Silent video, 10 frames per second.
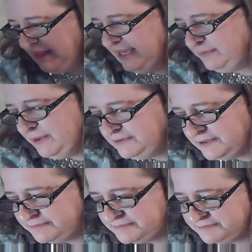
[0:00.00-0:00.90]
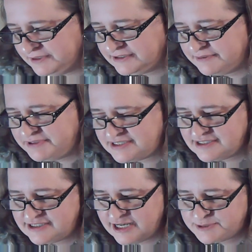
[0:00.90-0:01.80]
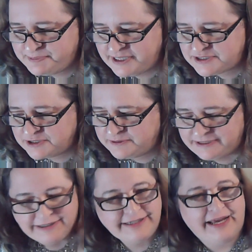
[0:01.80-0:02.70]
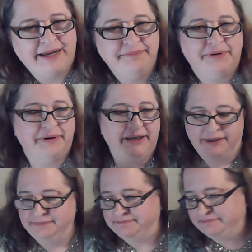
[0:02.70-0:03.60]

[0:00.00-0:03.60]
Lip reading: Welcome, welcome. This is StashBlaster Quilts. I'm Maria.